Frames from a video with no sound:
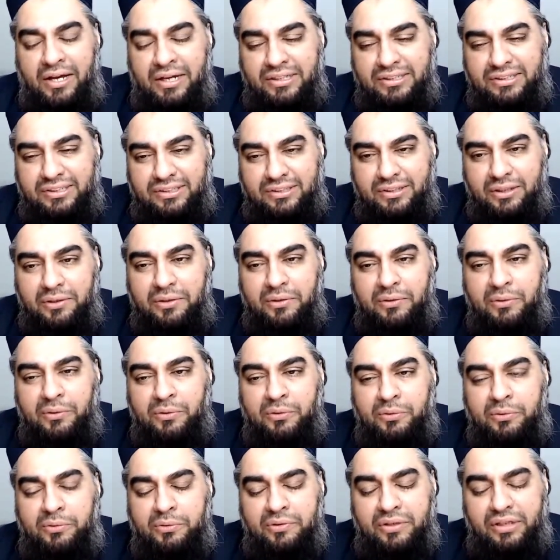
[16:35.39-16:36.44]

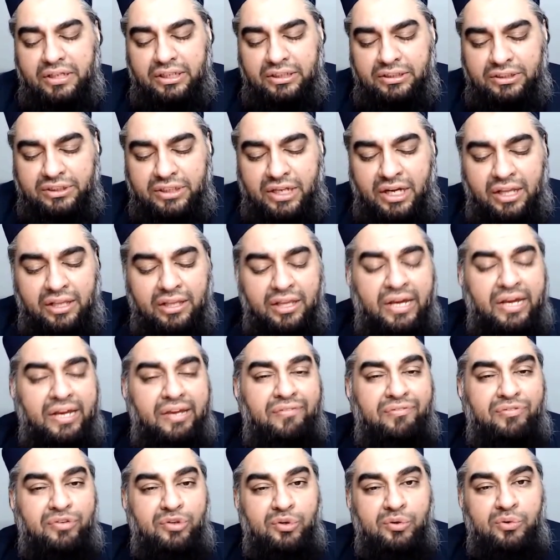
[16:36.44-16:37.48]
So inshallah,
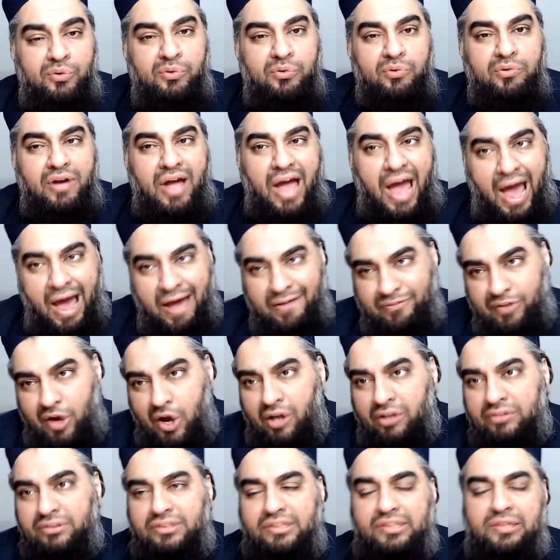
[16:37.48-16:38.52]
if you have
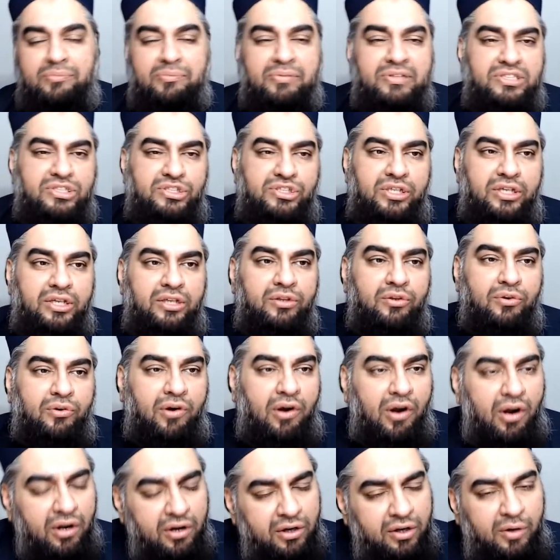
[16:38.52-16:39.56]
gone to the masjid or
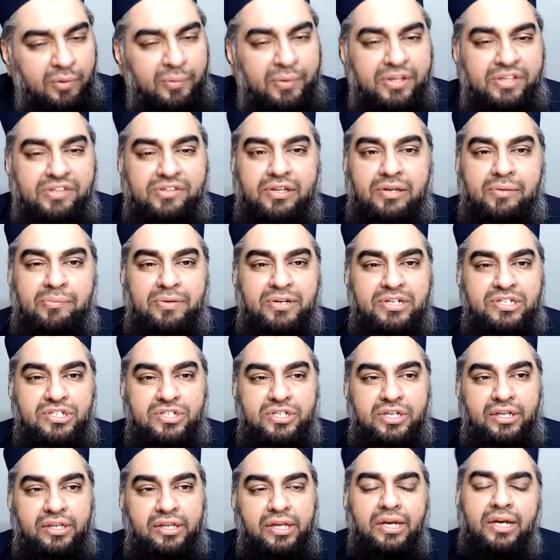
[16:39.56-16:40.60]
are going to the
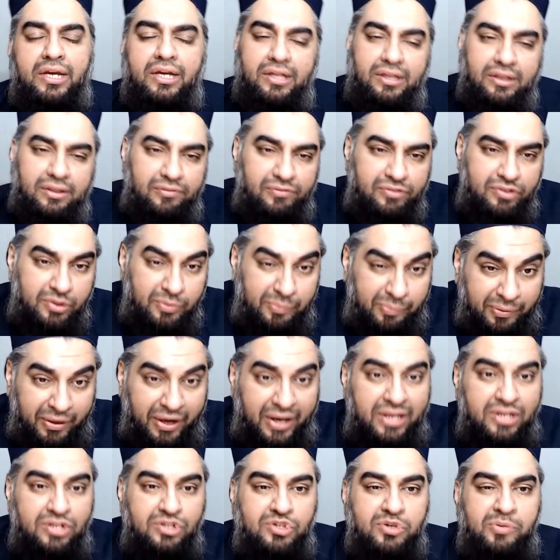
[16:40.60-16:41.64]
masjid to
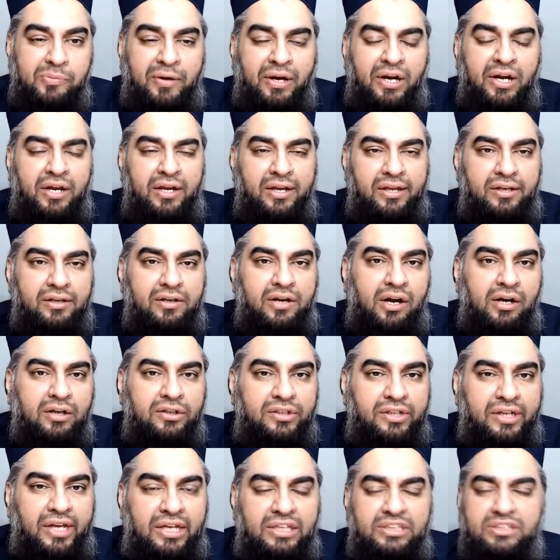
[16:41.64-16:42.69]
pray Jumu'ah in
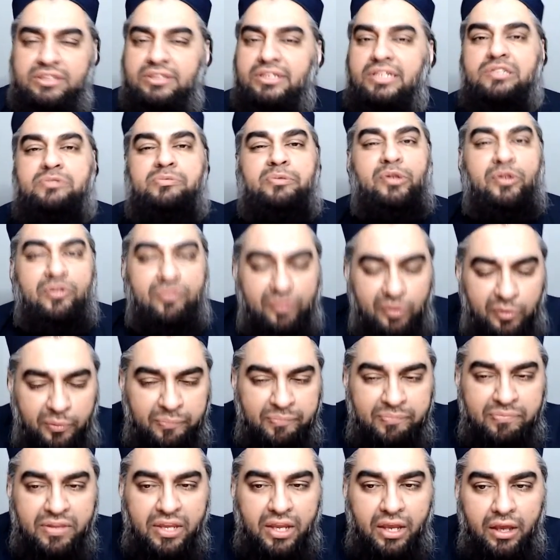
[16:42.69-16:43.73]
congregation, that's beautiful.
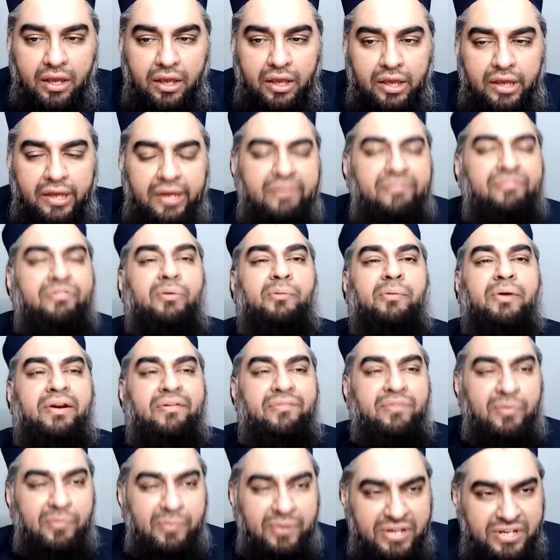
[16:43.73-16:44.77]
If for
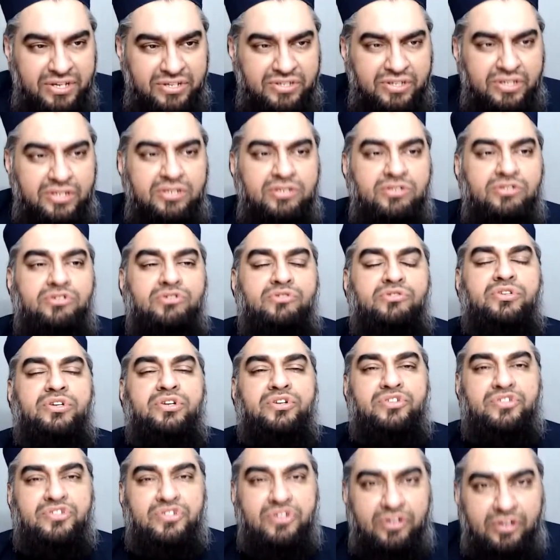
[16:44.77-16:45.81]
whatever reason, due to
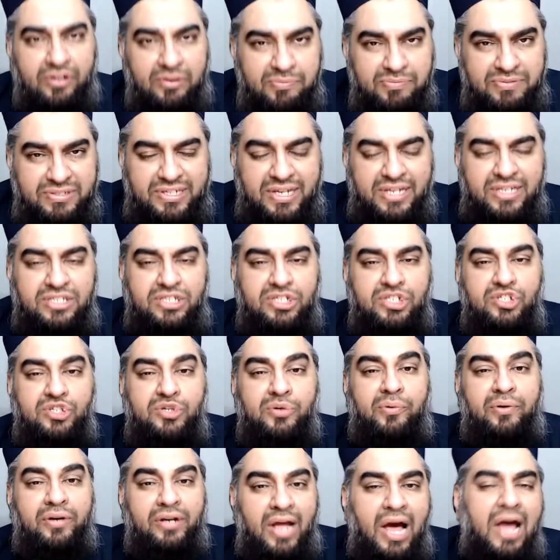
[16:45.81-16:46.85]
your circumstances,
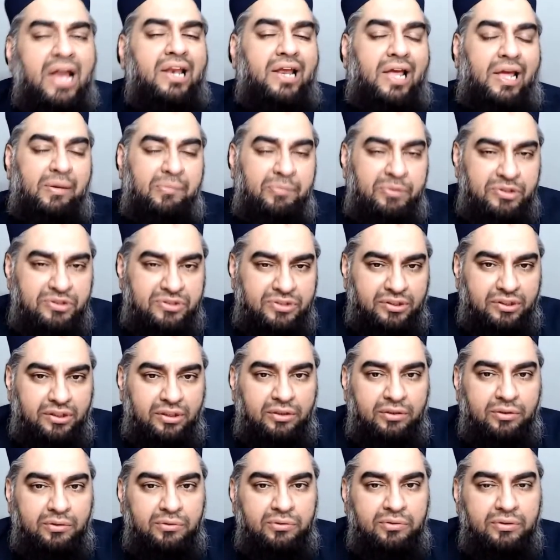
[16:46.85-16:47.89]
you are not able to
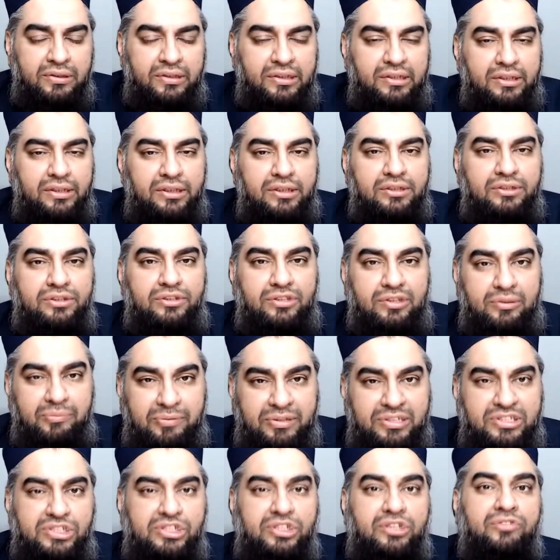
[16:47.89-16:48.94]
go to the
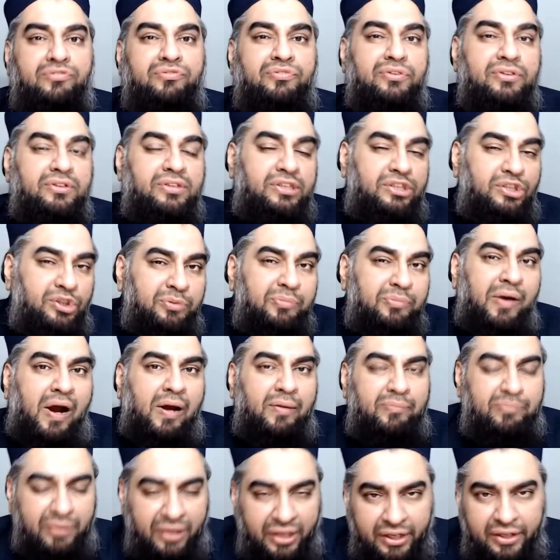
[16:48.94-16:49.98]
masjid for the
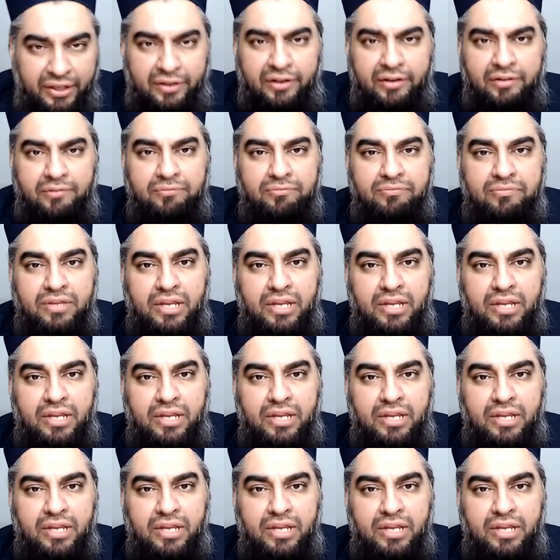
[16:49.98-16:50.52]
Jumu'ah prayer,